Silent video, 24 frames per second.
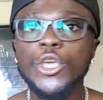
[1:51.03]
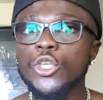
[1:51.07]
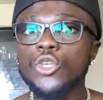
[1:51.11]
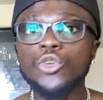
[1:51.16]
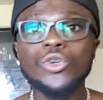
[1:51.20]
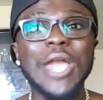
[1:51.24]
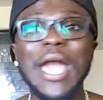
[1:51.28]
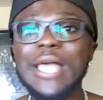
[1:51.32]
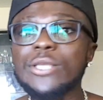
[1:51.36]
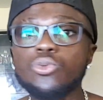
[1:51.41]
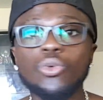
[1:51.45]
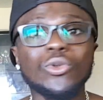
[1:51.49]
you
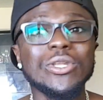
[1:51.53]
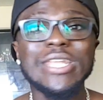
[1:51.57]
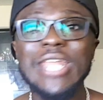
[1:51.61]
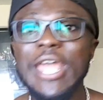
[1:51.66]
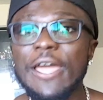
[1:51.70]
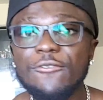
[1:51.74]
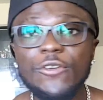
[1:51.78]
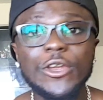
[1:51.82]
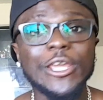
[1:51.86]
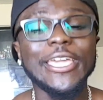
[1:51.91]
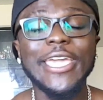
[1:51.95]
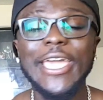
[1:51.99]
guys will
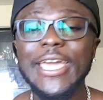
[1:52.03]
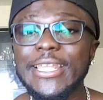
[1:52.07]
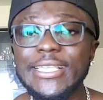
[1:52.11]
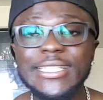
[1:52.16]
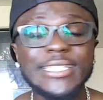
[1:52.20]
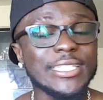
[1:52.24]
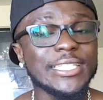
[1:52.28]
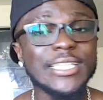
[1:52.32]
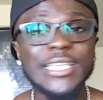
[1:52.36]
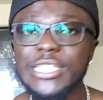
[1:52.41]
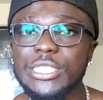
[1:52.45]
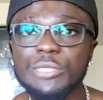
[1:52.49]
never get a
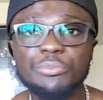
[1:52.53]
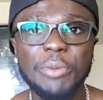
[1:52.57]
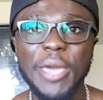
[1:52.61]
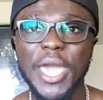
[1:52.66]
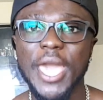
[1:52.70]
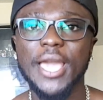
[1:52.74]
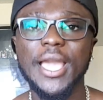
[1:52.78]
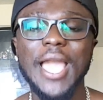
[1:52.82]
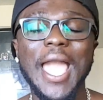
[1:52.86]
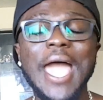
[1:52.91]
six pack.